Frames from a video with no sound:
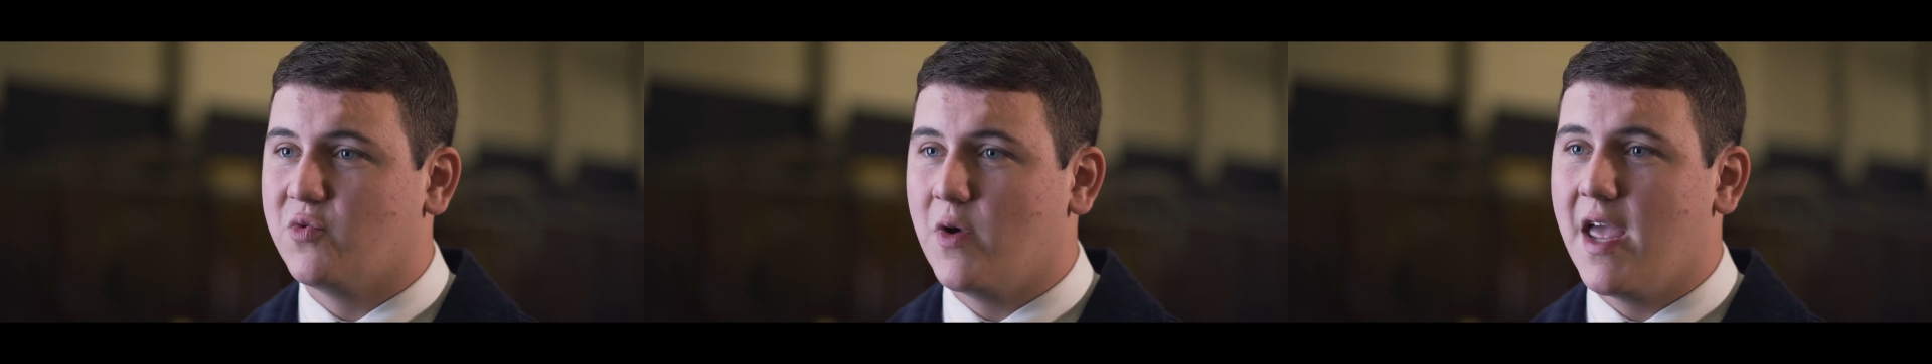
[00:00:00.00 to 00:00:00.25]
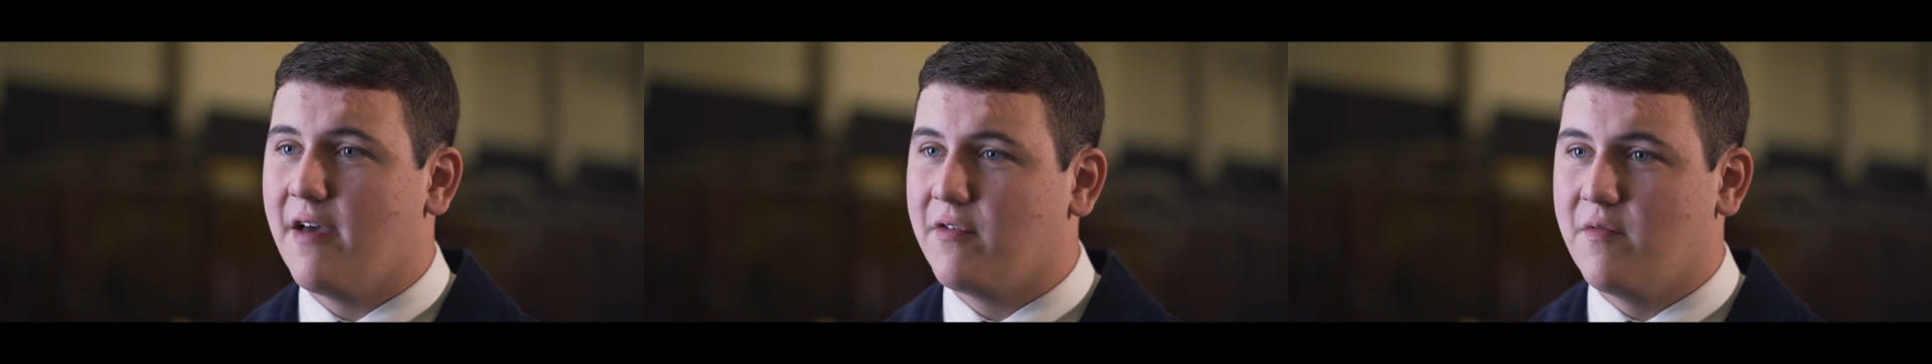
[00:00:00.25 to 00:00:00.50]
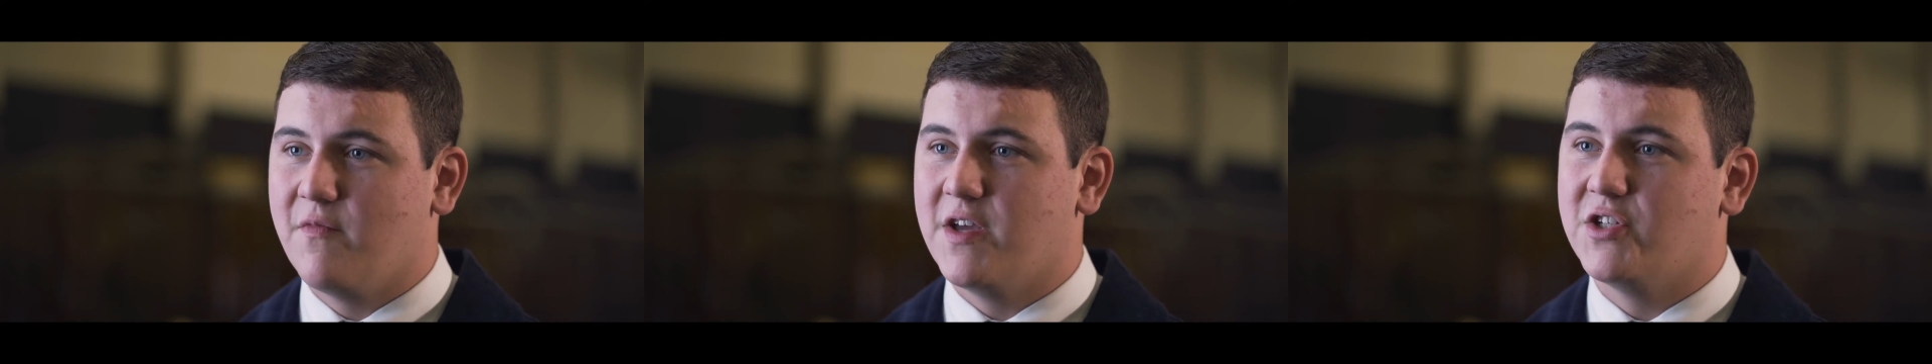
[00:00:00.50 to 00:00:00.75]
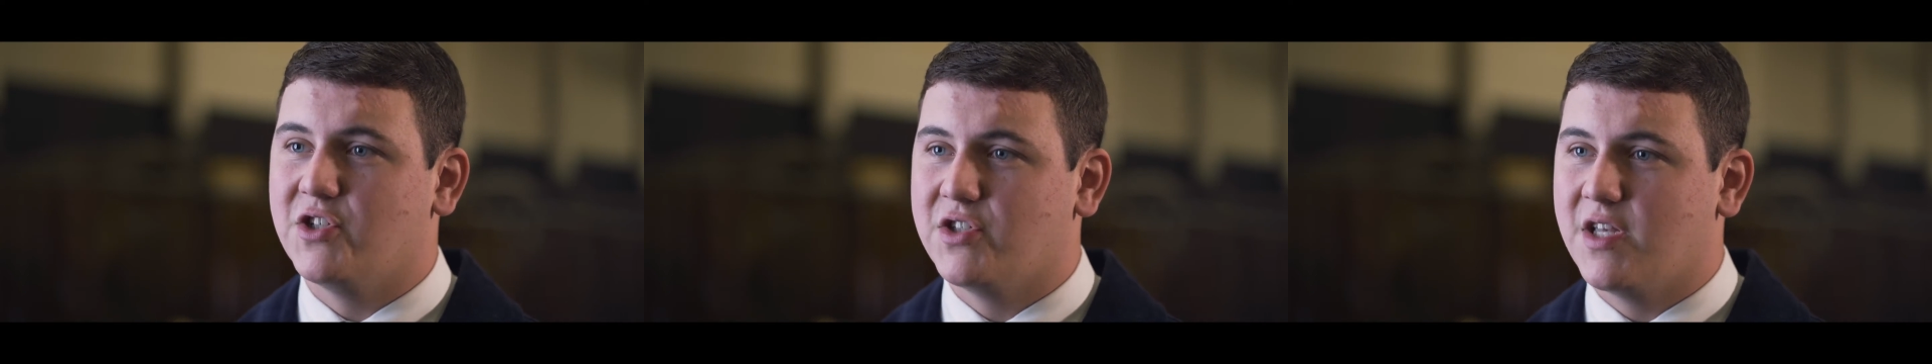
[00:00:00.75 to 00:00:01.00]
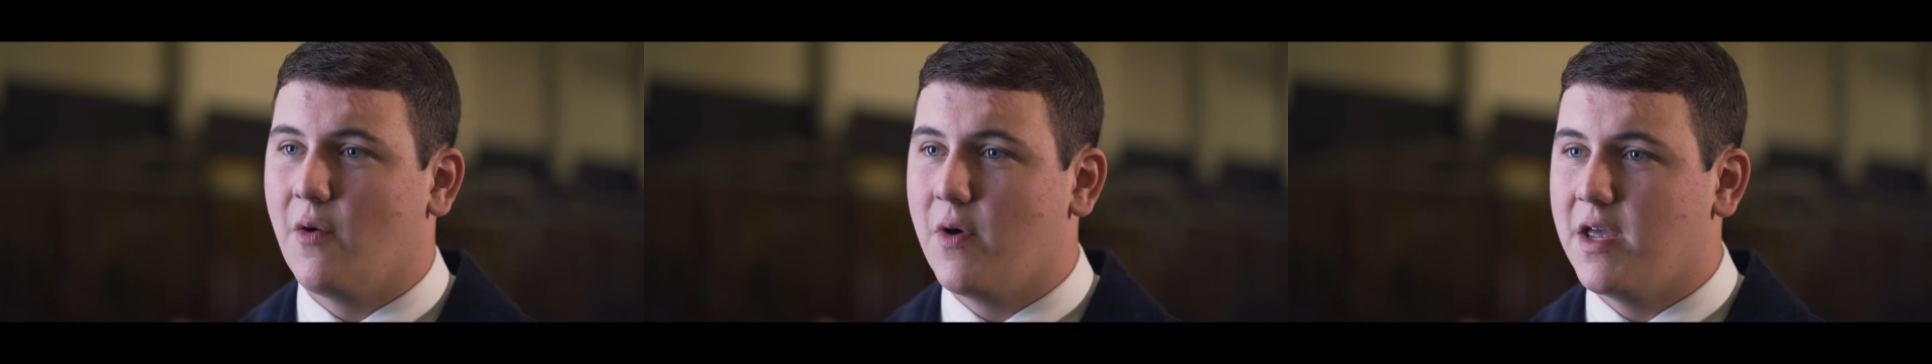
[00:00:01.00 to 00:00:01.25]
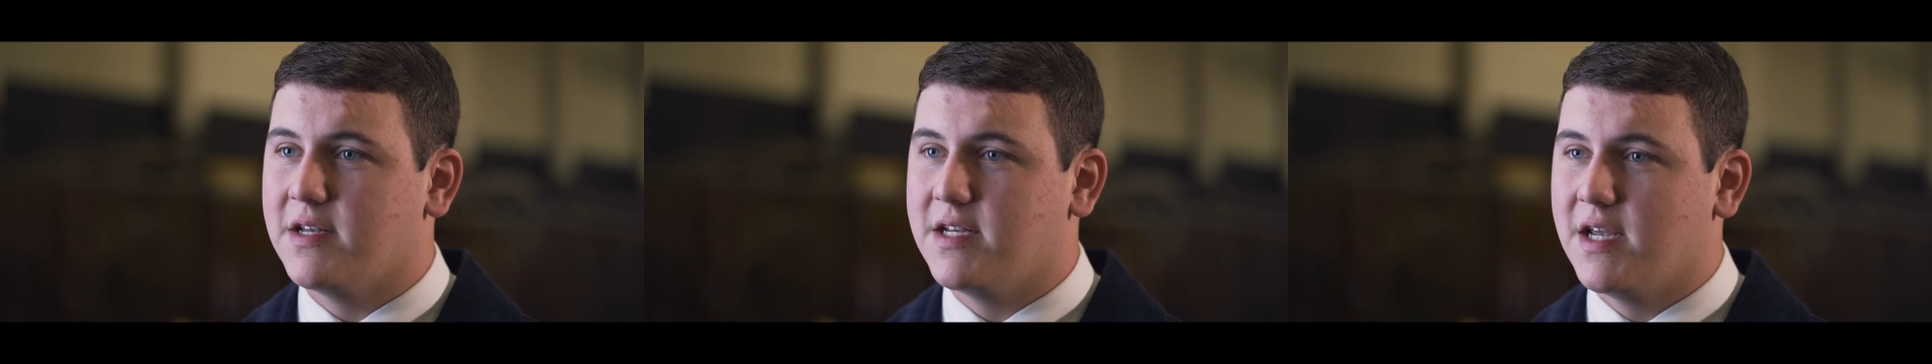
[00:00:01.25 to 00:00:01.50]
We have conventions that
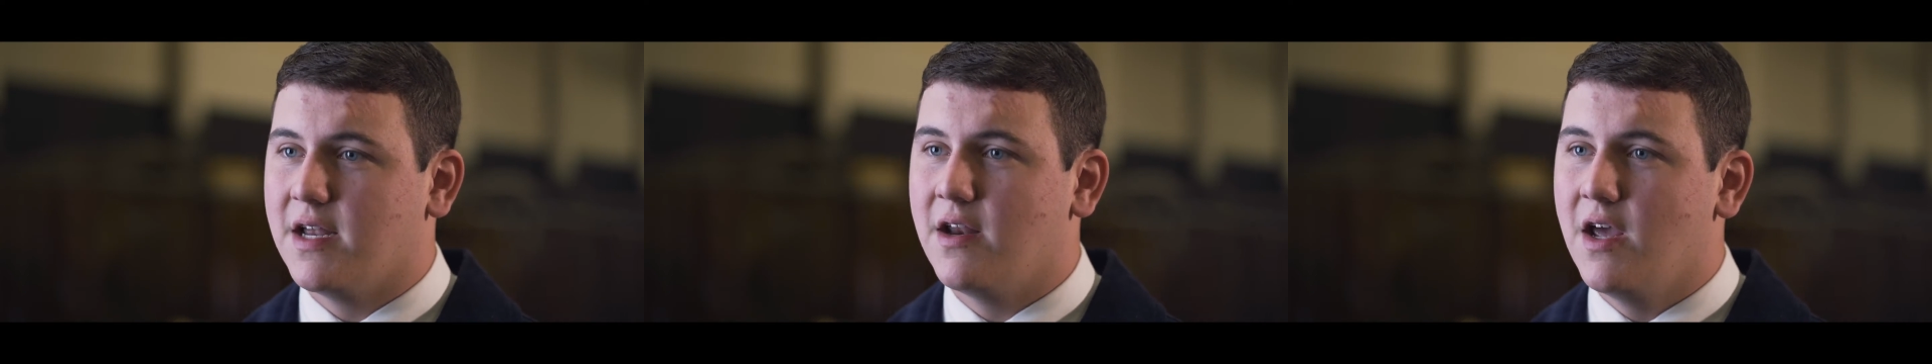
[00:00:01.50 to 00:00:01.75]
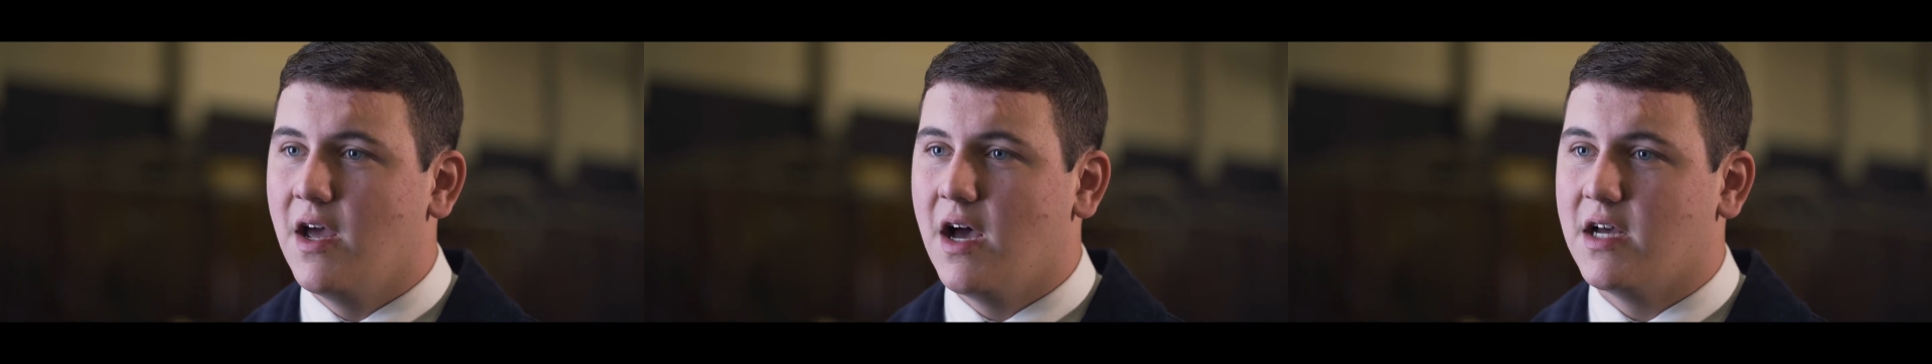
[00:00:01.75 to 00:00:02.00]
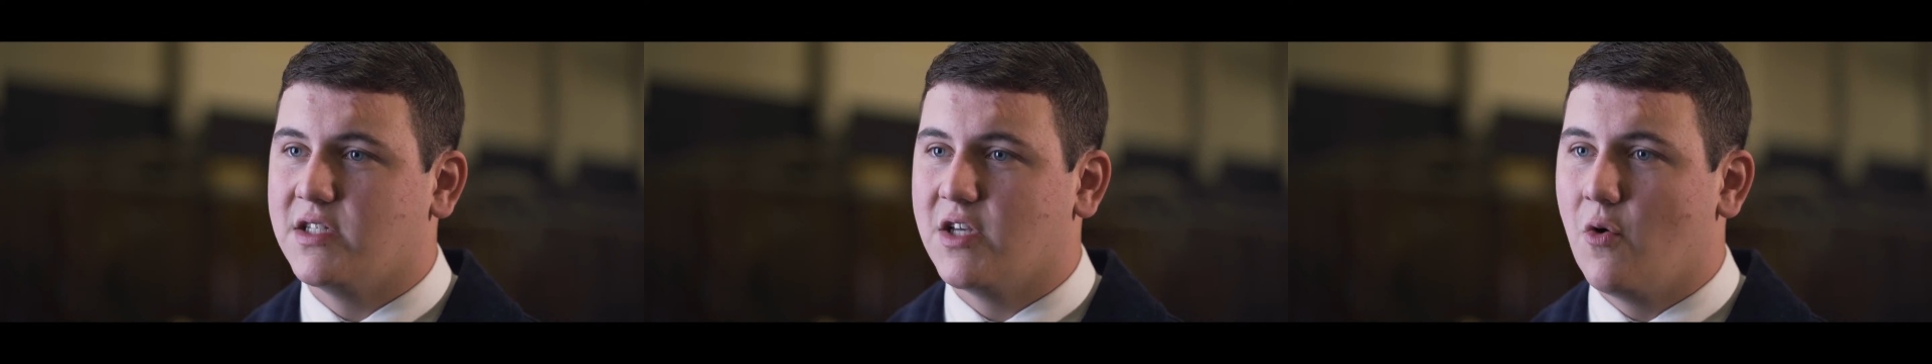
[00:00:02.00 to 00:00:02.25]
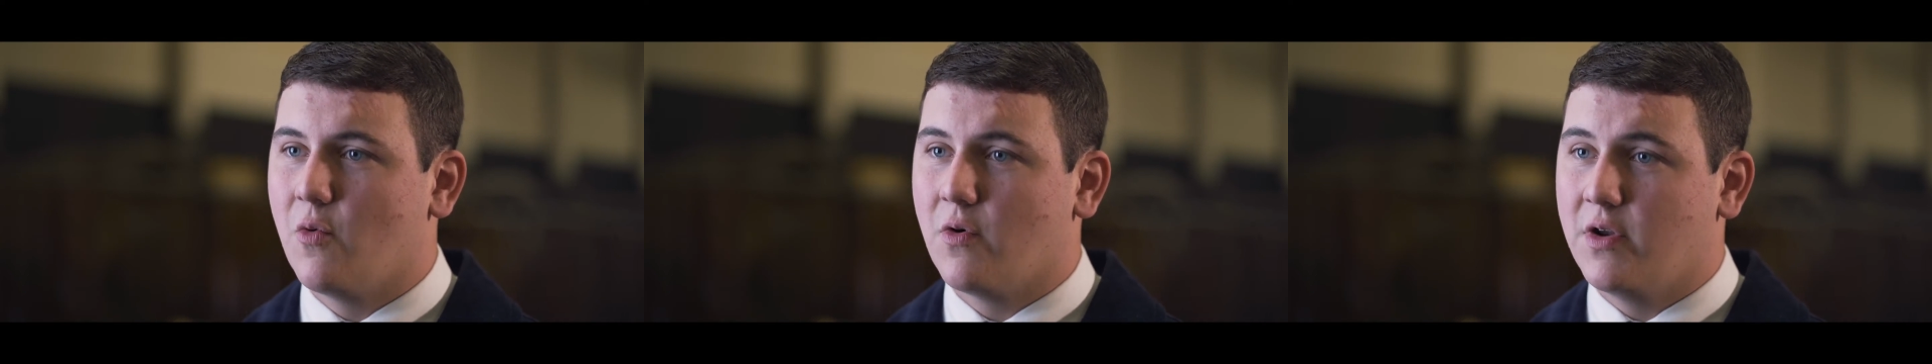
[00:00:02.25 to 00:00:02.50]
we attend. So